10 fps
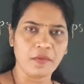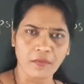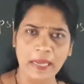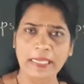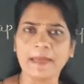
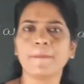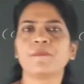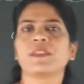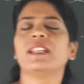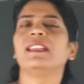While
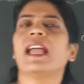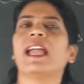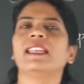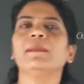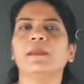in the
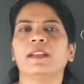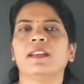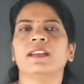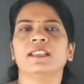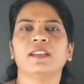animal,
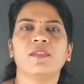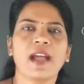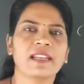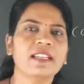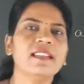the
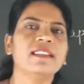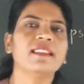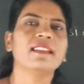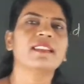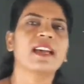viral
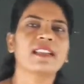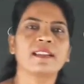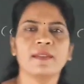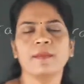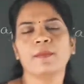diseases are
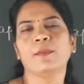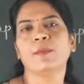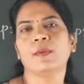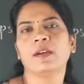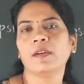
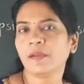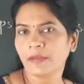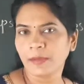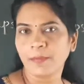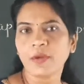
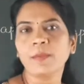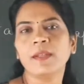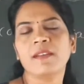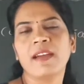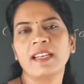number of
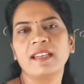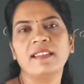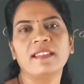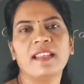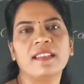their viral
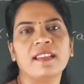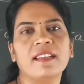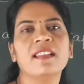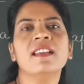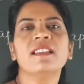diseases are
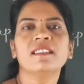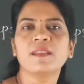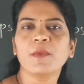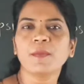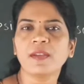there.
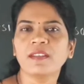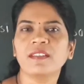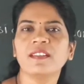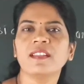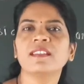Some of
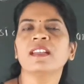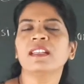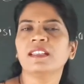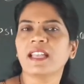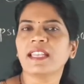diseases
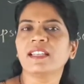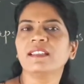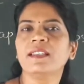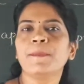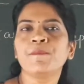like
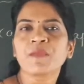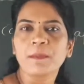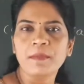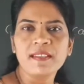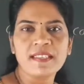the
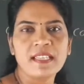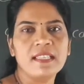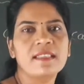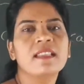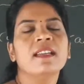
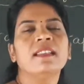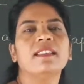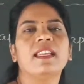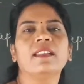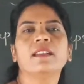measles,
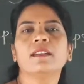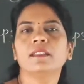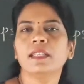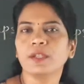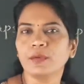then
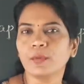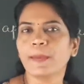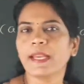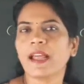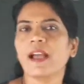the
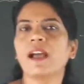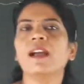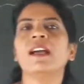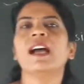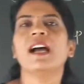rubella,
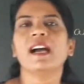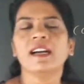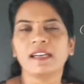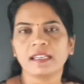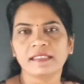
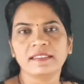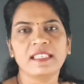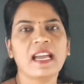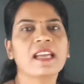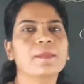
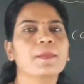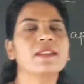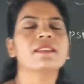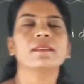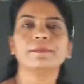then
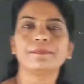herpes.